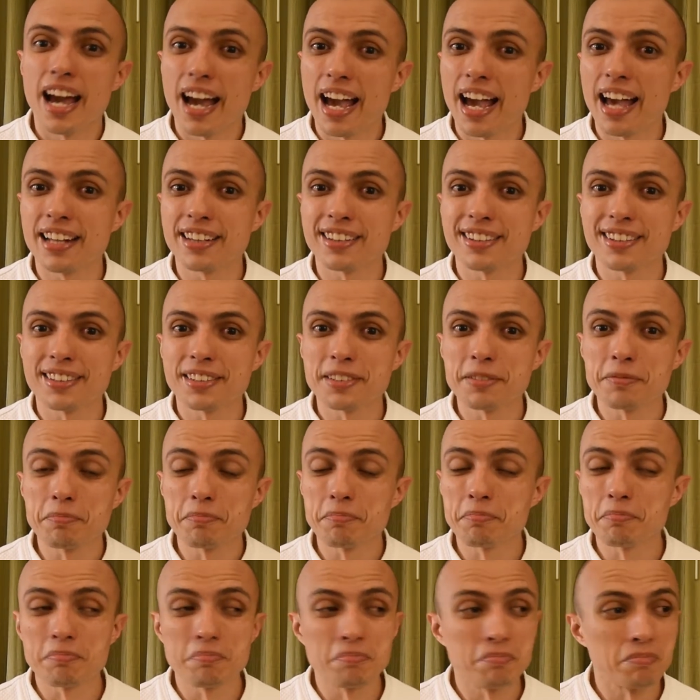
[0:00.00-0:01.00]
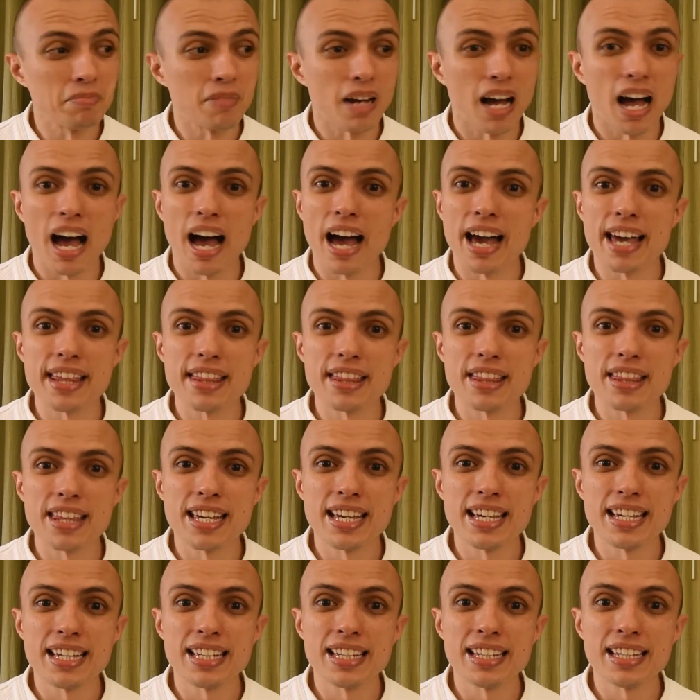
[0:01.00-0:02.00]
And I
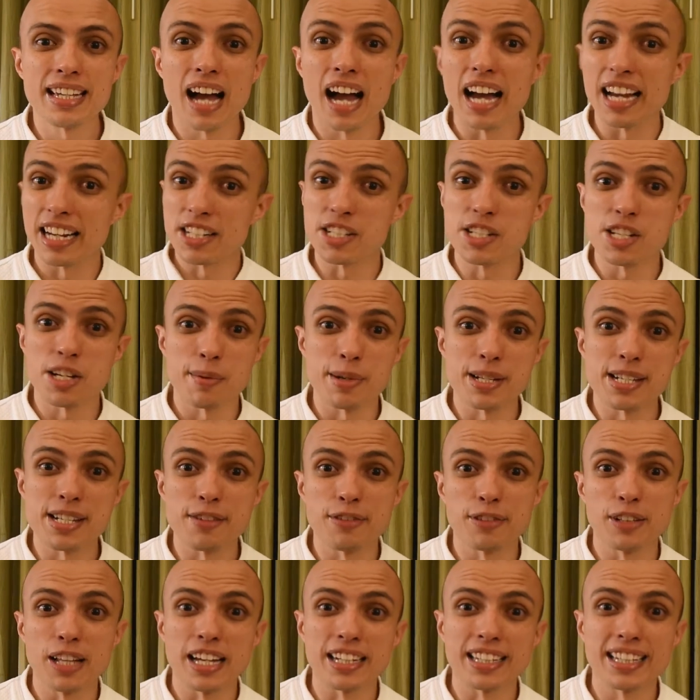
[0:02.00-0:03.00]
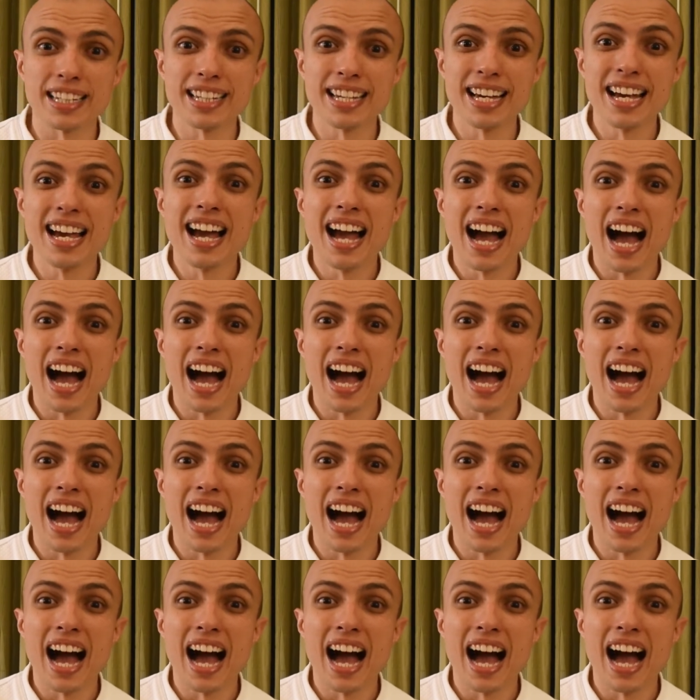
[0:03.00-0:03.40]
think I consider myself lucky.